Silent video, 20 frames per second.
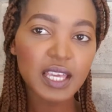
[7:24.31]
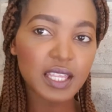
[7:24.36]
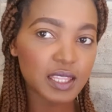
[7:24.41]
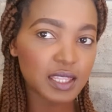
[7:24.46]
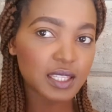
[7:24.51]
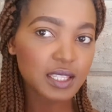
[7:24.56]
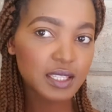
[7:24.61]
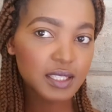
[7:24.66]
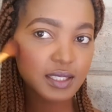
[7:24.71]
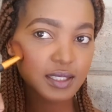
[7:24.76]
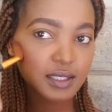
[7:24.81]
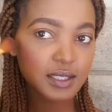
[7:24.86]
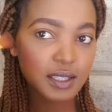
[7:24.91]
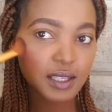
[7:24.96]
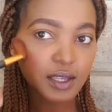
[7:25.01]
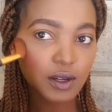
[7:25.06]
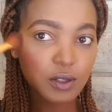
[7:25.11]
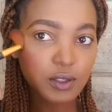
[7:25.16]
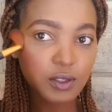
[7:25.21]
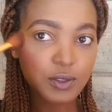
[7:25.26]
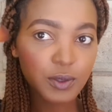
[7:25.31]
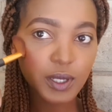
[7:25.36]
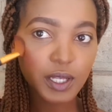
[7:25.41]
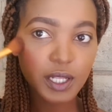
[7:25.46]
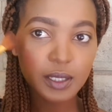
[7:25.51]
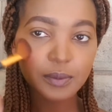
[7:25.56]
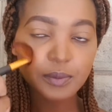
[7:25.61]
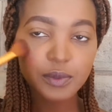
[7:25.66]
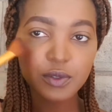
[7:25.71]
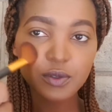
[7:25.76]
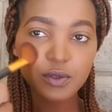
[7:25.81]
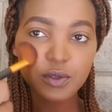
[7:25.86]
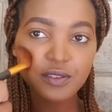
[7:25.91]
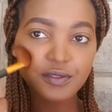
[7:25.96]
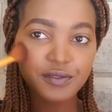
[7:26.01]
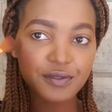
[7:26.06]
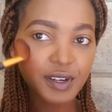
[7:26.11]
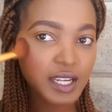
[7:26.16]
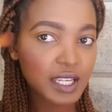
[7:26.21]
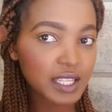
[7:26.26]
And this also helps to
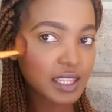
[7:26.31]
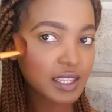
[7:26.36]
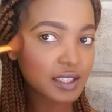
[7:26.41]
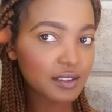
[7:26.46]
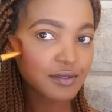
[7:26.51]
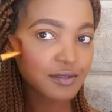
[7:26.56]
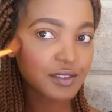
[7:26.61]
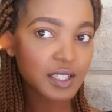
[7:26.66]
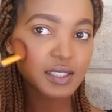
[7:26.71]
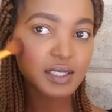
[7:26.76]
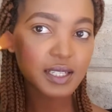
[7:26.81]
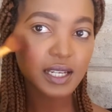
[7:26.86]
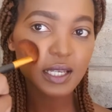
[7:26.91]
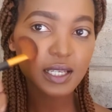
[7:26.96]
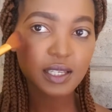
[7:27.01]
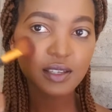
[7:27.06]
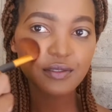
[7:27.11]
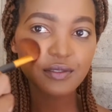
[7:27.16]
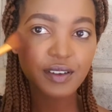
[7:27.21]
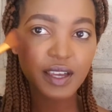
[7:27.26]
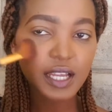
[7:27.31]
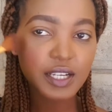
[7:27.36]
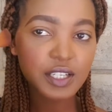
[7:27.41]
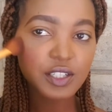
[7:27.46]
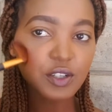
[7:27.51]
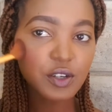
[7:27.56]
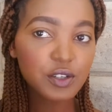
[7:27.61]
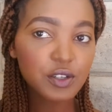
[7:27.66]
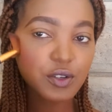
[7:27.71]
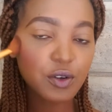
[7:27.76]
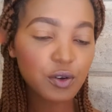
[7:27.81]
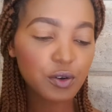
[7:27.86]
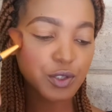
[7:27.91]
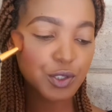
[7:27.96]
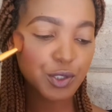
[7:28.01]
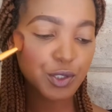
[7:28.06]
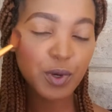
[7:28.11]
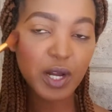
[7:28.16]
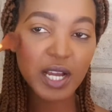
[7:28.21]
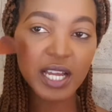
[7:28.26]
define the face. Like if I had not
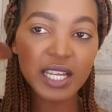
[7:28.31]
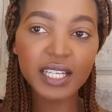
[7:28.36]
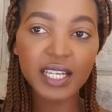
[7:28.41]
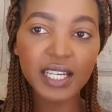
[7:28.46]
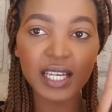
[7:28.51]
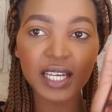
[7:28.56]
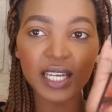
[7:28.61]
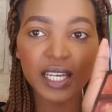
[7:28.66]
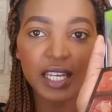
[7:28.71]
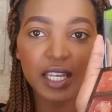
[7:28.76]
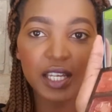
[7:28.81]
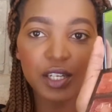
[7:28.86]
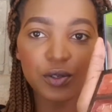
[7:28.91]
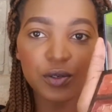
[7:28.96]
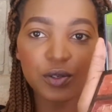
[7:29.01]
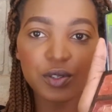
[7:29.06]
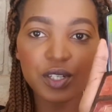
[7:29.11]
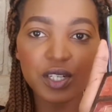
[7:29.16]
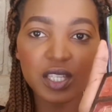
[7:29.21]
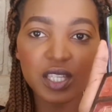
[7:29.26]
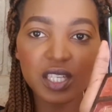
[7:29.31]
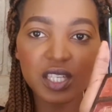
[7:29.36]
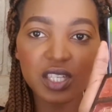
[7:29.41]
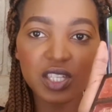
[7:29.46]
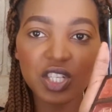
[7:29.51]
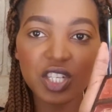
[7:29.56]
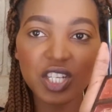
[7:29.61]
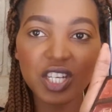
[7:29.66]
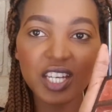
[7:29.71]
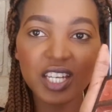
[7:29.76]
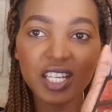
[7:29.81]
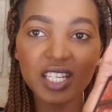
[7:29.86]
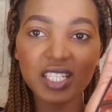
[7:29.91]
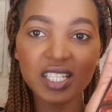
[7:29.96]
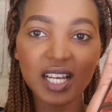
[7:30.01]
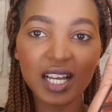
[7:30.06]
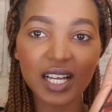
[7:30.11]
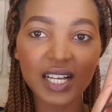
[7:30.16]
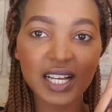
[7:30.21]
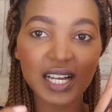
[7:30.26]
contoured and used this
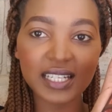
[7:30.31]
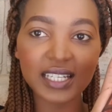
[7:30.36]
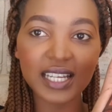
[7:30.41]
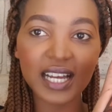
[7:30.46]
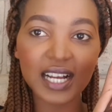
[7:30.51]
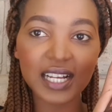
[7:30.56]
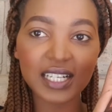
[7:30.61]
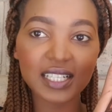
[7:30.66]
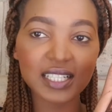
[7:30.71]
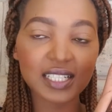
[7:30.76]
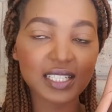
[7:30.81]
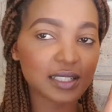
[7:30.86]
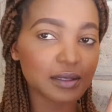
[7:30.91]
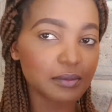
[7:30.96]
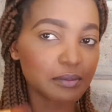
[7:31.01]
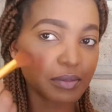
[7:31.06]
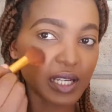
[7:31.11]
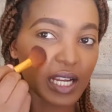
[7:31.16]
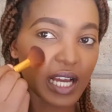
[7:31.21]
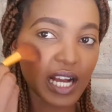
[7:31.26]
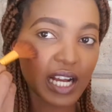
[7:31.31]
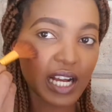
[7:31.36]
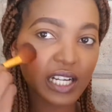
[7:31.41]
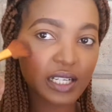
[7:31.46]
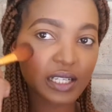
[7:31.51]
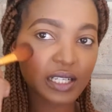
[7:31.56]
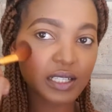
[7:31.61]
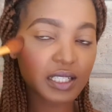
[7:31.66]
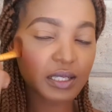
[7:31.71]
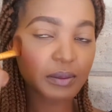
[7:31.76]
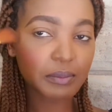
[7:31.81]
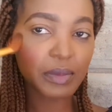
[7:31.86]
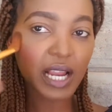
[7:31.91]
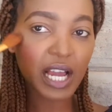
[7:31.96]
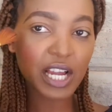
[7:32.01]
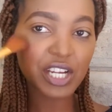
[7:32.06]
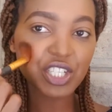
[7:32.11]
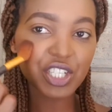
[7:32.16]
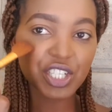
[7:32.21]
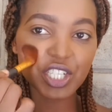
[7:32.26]
shade, a dark black
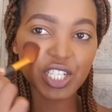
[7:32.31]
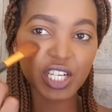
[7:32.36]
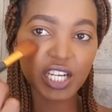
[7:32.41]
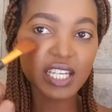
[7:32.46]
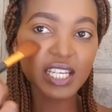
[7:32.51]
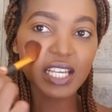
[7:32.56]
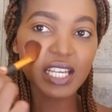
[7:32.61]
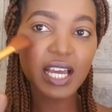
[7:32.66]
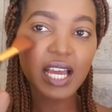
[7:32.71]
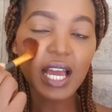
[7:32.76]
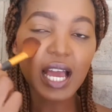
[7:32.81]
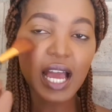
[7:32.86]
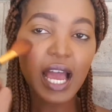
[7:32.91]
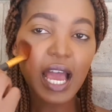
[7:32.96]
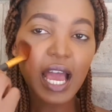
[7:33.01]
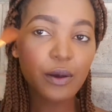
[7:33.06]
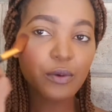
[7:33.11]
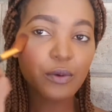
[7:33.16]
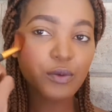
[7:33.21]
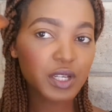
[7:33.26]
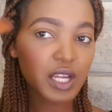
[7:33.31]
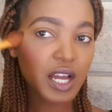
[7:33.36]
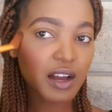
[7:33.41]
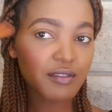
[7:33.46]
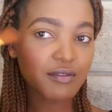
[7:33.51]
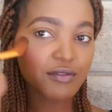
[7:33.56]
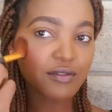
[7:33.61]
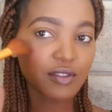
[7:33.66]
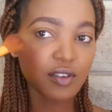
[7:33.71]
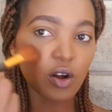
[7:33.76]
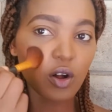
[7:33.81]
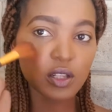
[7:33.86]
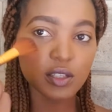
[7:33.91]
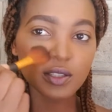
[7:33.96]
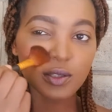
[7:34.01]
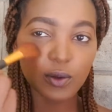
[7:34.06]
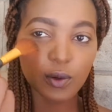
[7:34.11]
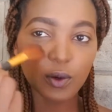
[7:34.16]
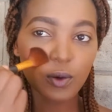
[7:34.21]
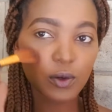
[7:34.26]
blush shade, I would have
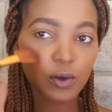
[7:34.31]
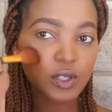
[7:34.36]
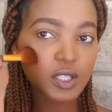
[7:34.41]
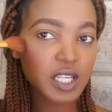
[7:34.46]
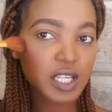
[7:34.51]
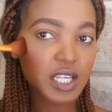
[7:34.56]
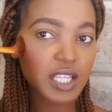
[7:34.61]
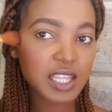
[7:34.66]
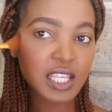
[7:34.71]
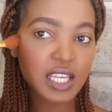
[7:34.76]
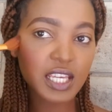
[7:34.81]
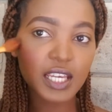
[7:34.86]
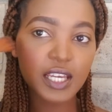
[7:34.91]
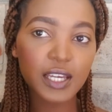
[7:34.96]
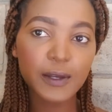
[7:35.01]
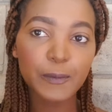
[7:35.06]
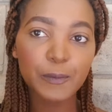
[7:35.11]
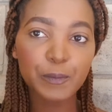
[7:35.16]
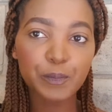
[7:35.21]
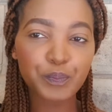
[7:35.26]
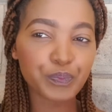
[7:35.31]
also gotten the